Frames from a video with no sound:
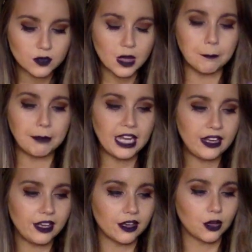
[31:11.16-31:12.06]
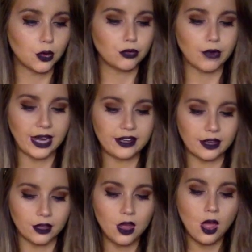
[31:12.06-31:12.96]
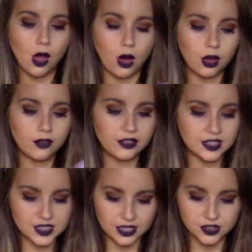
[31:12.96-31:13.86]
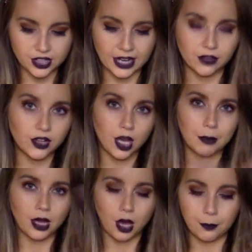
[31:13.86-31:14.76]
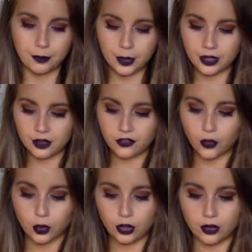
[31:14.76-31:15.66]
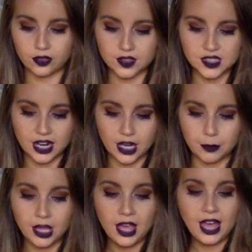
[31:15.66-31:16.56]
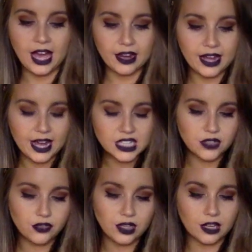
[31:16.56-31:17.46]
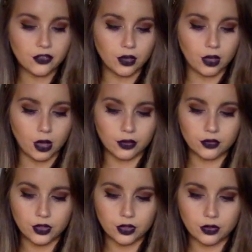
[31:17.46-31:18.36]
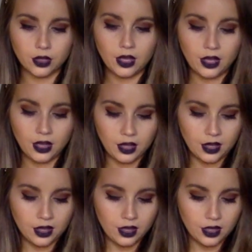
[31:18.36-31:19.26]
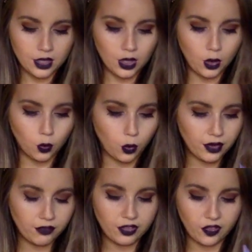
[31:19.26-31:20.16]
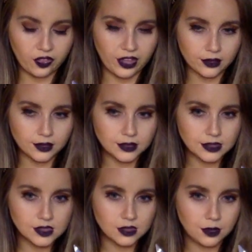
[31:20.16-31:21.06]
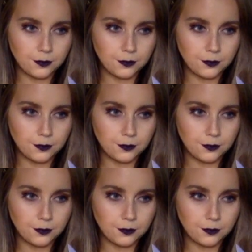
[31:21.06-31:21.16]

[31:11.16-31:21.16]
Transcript: media or writing. All of these things are kind of coming up for you at this time. And I actually feel like for a lot of you, one of the things